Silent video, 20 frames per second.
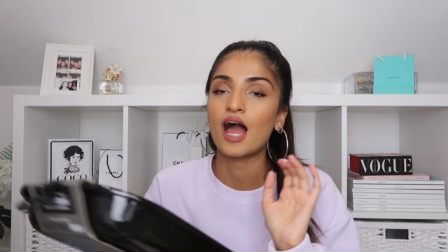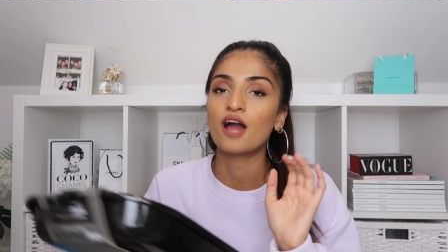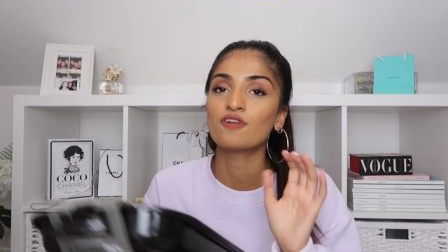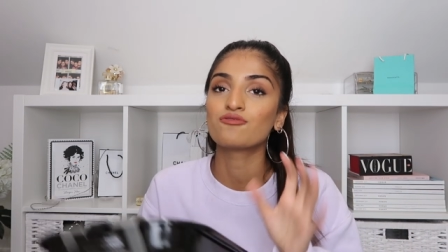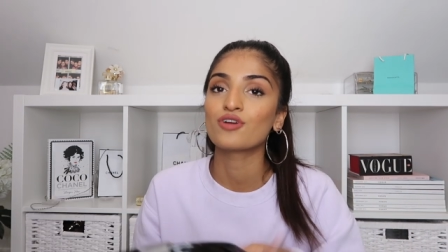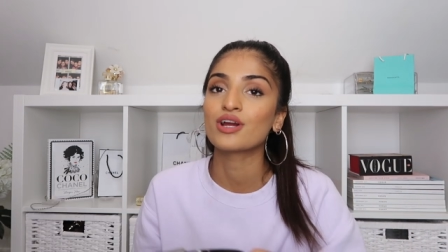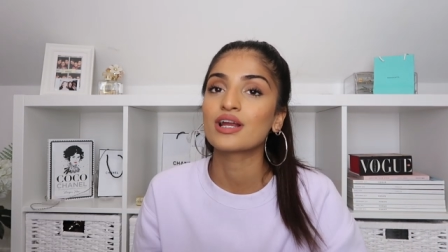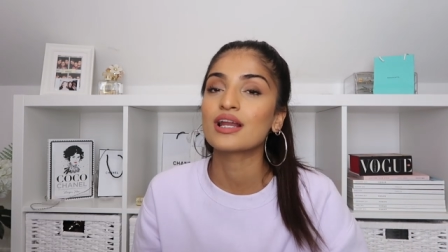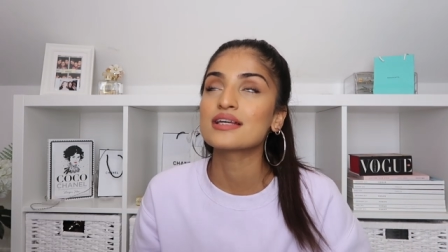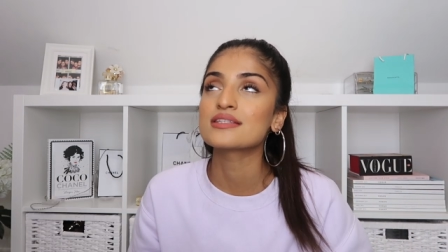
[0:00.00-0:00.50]

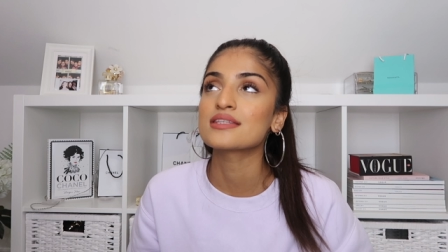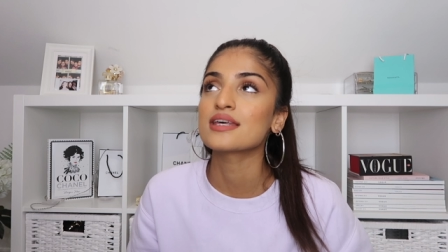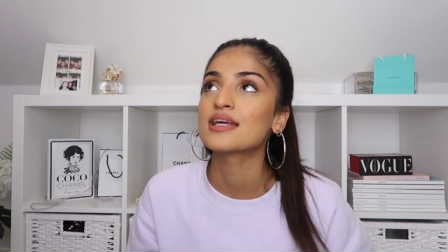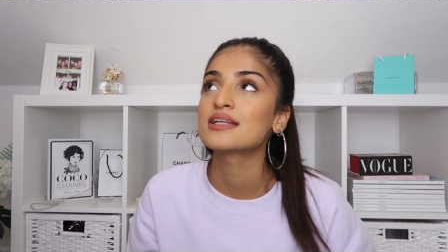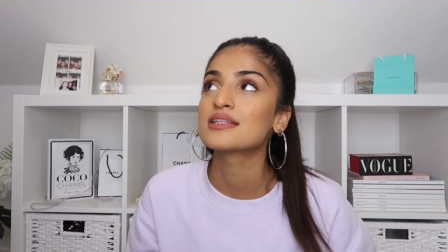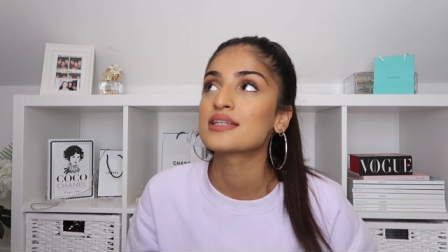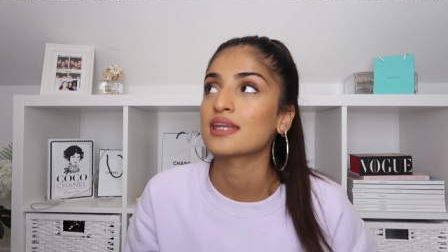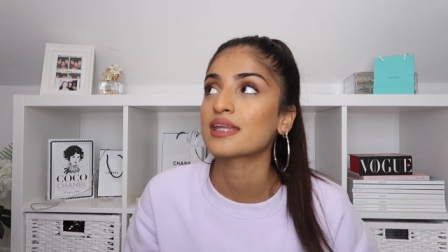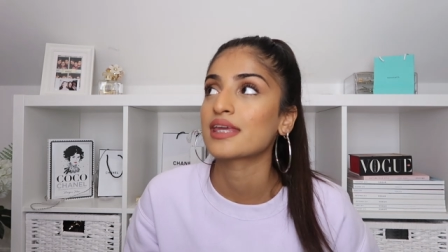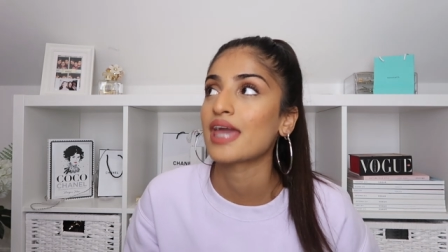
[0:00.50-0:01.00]
I've realized that
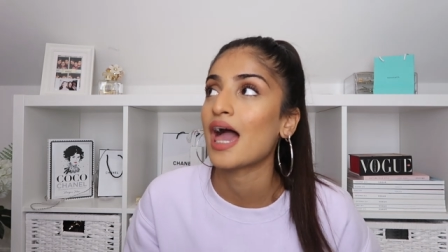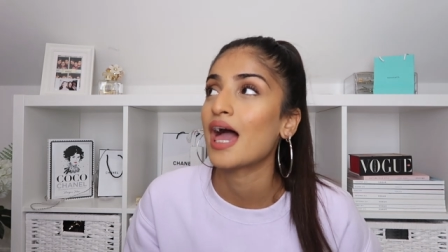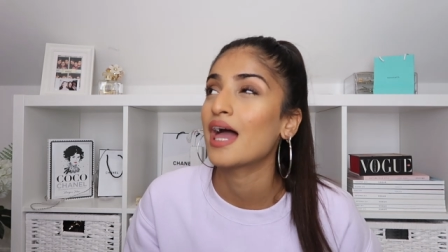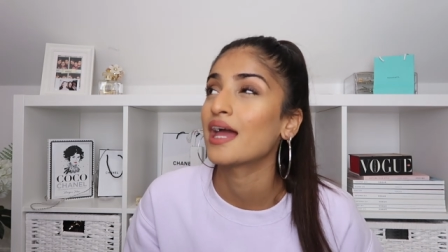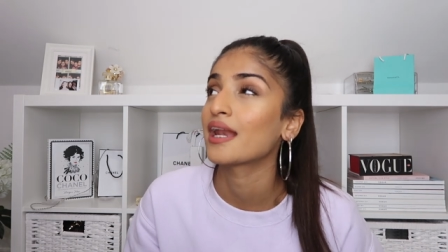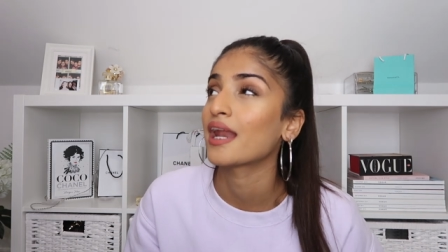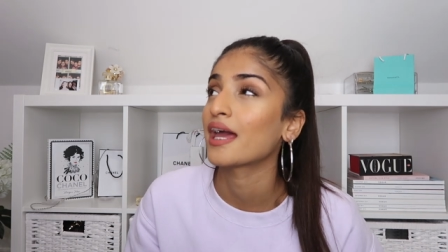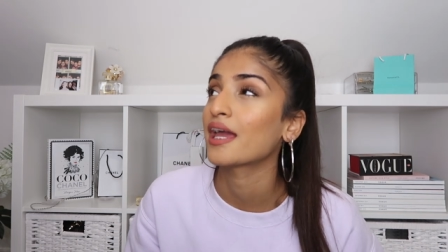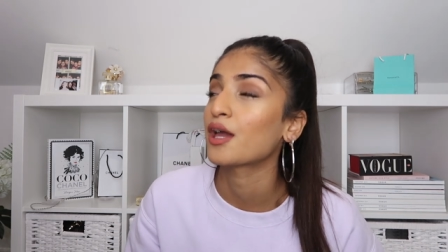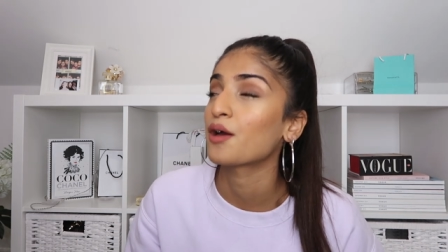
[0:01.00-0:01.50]
I didn't get
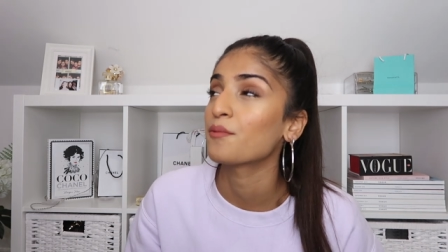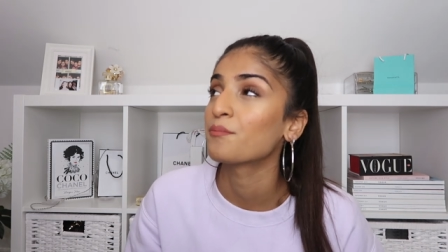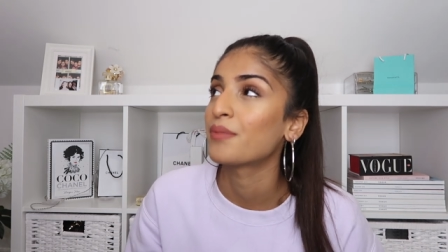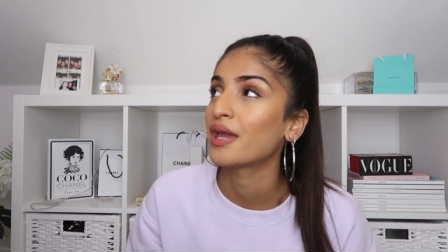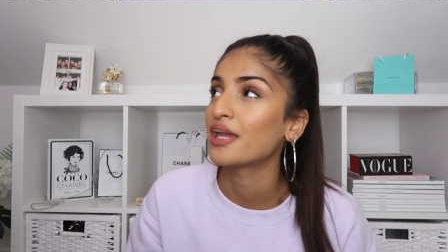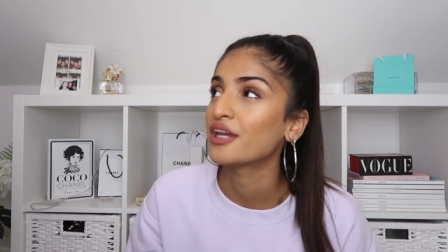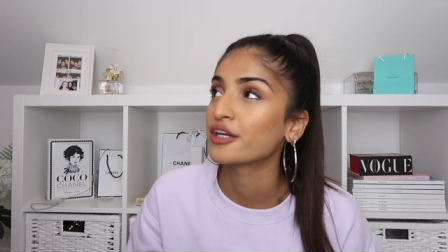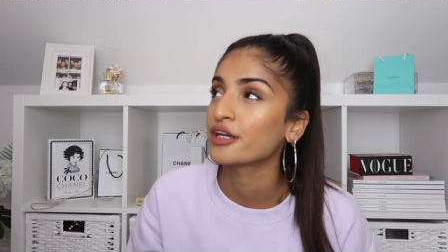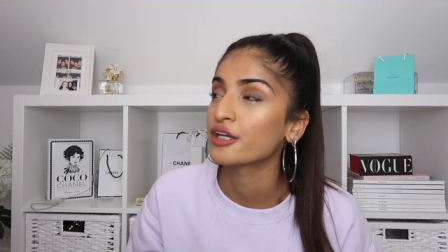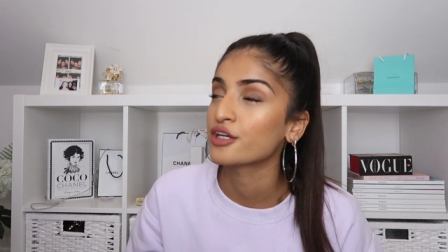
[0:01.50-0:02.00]
a like
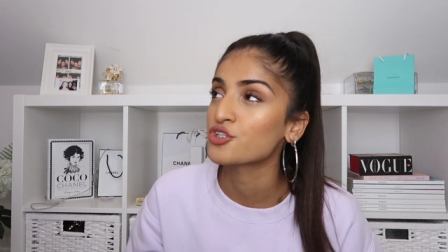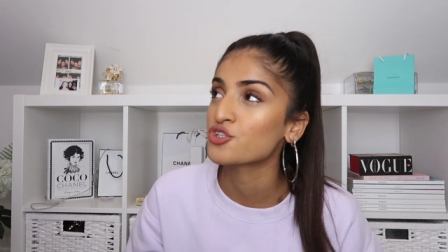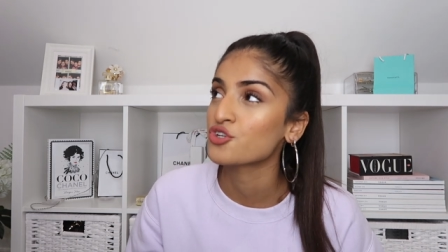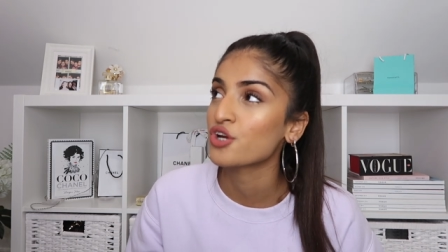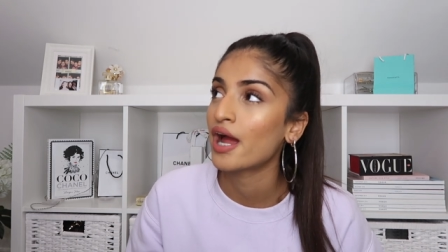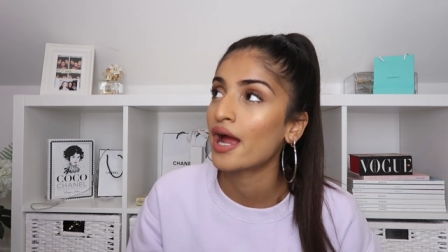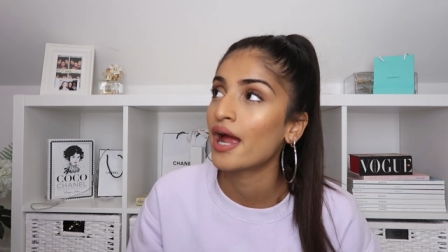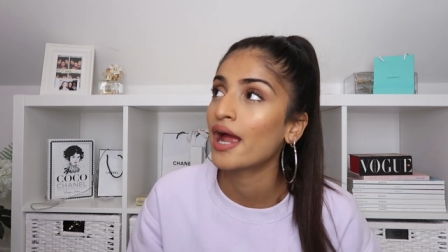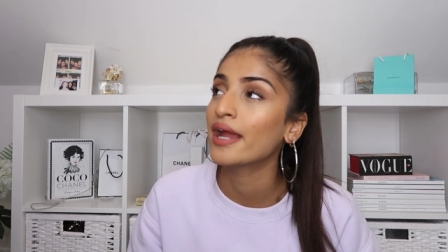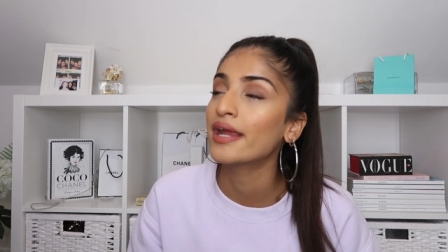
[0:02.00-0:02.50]
baking
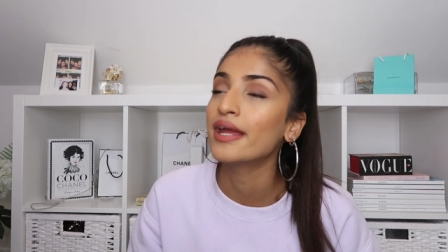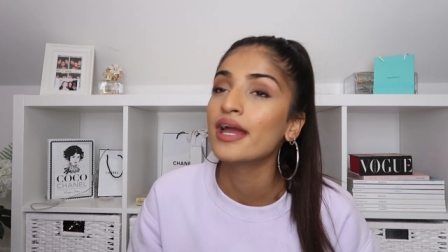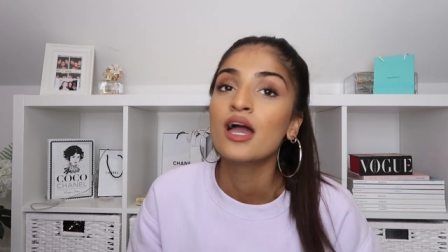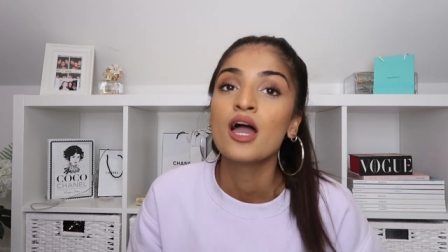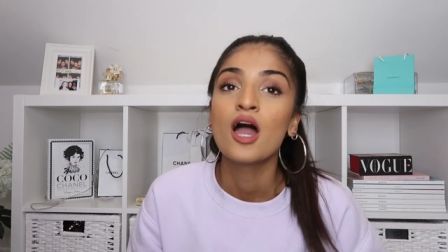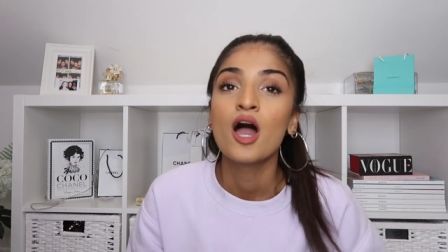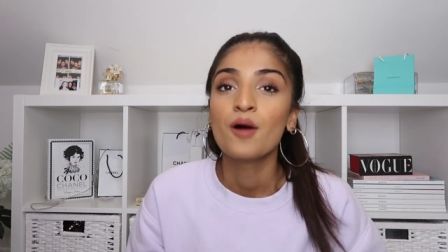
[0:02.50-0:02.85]
tray,